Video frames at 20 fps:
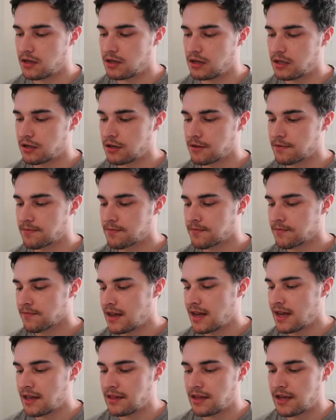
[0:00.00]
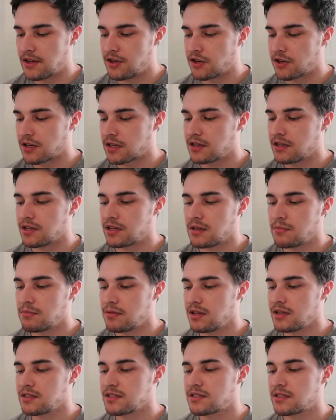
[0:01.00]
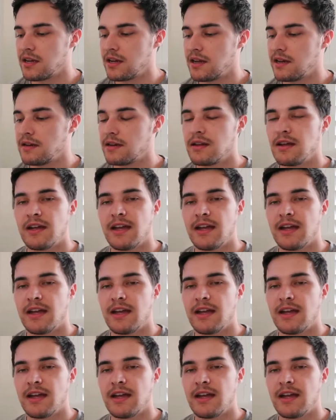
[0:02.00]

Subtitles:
alert, and then you're gonna click the plus sign,